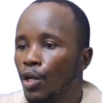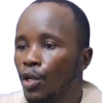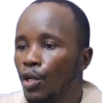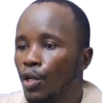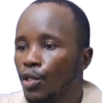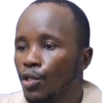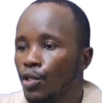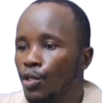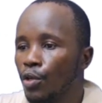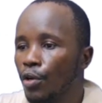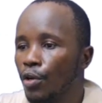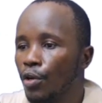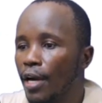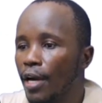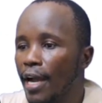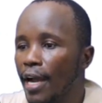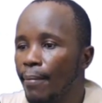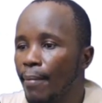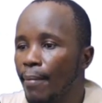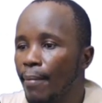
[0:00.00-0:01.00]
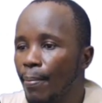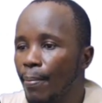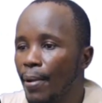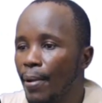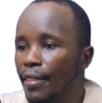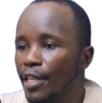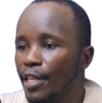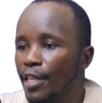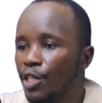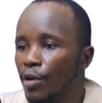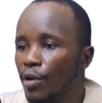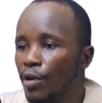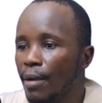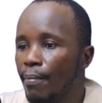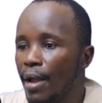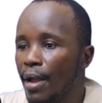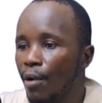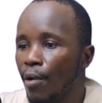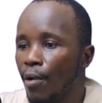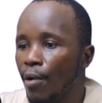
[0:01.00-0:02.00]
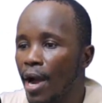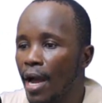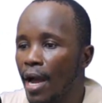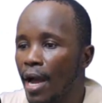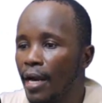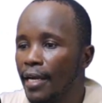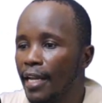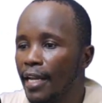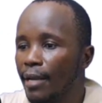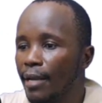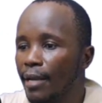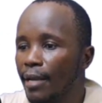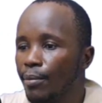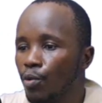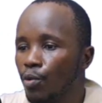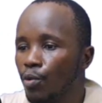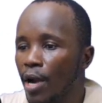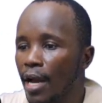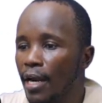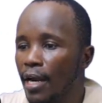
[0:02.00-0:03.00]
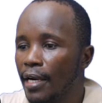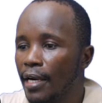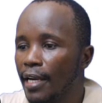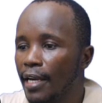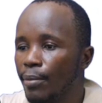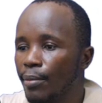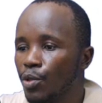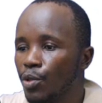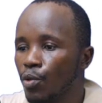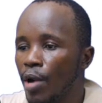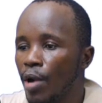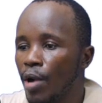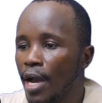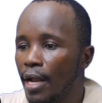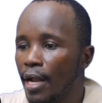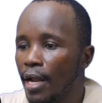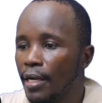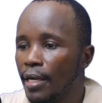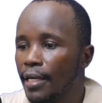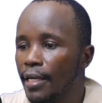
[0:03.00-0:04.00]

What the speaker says: So I multiply this one by 1 times 1 times 1